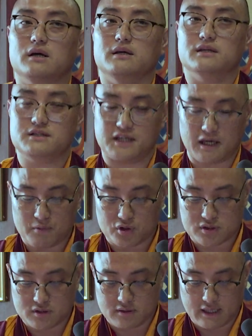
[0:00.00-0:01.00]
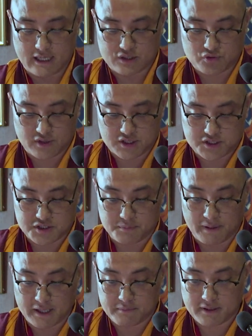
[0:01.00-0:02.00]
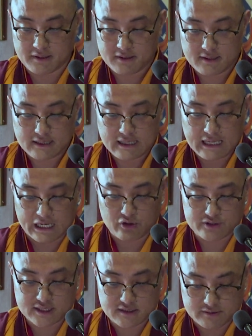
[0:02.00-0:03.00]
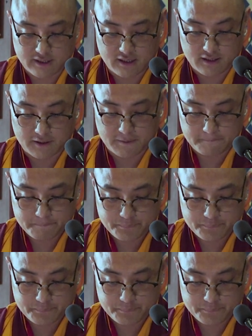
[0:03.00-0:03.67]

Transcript: it came under education department according to the